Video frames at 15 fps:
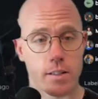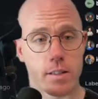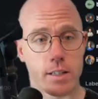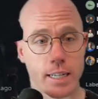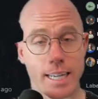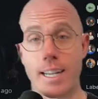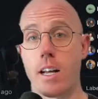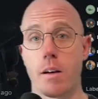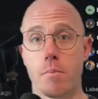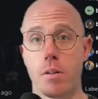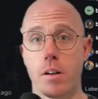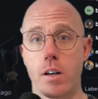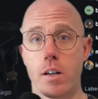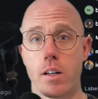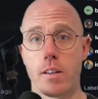GitHub,
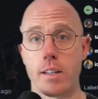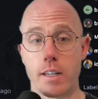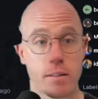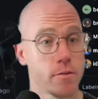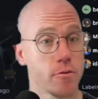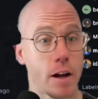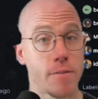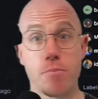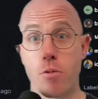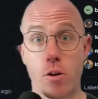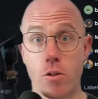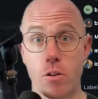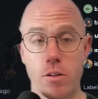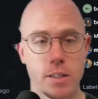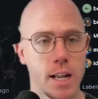the Graph
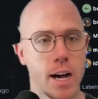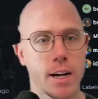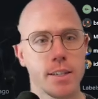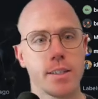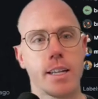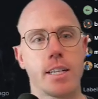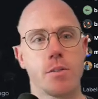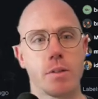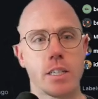Protocol docs as we